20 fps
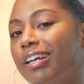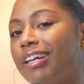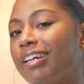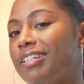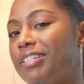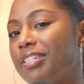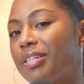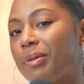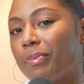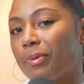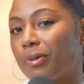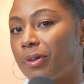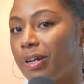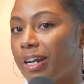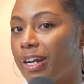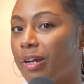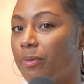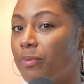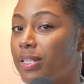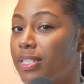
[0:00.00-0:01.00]
and
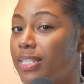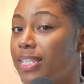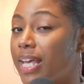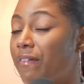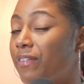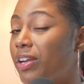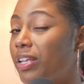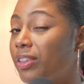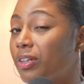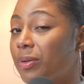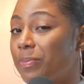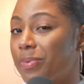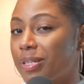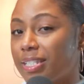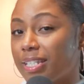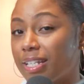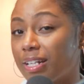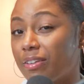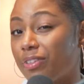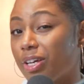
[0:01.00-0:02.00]
contemporary, with seventy-three
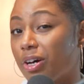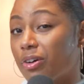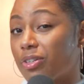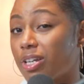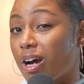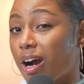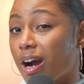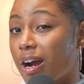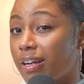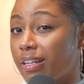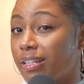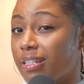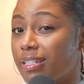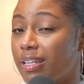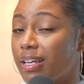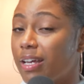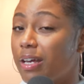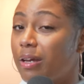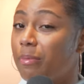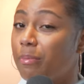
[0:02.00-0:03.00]
percent of those artists
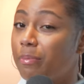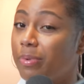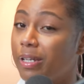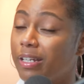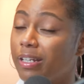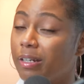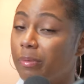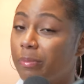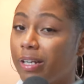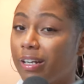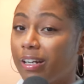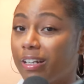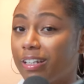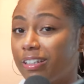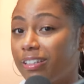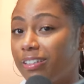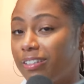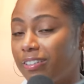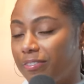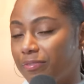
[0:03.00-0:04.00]
being
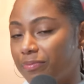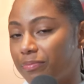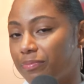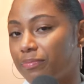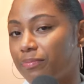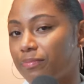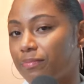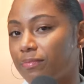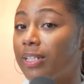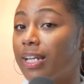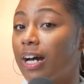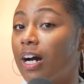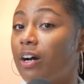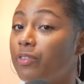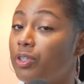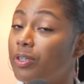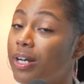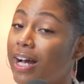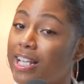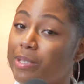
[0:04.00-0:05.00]
American. Now, if
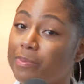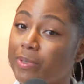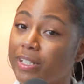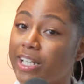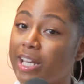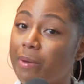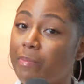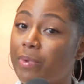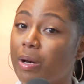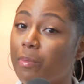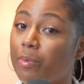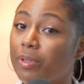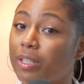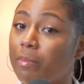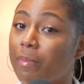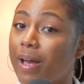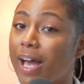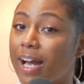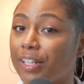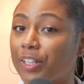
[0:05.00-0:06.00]
you guys been keeping up with the
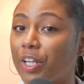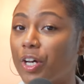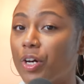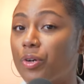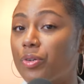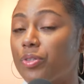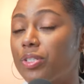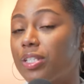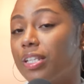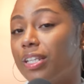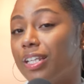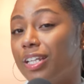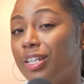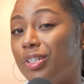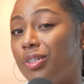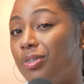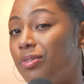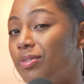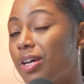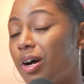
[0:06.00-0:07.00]
Macklowes, then
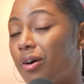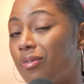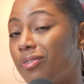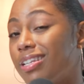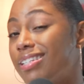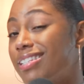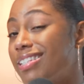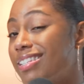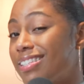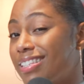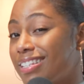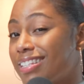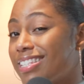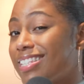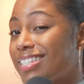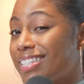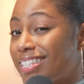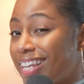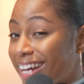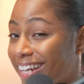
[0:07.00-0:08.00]
you know this is the
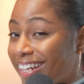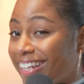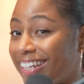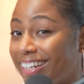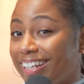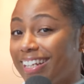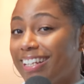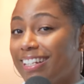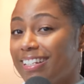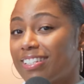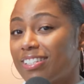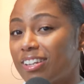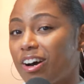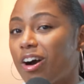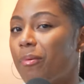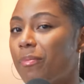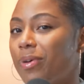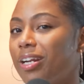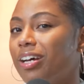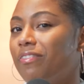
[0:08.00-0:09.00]
second
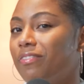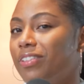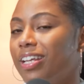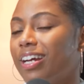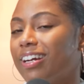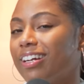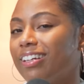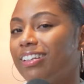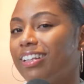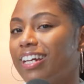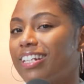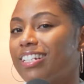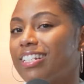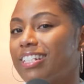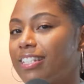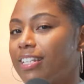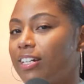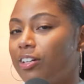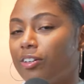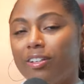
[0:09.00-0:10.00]
installment of their collection
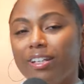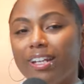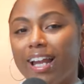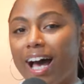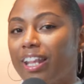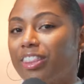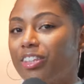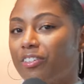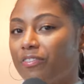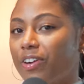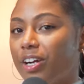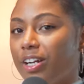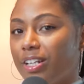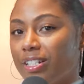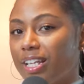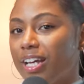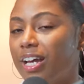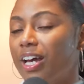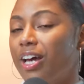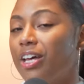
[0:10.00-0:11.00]
sale, not the first.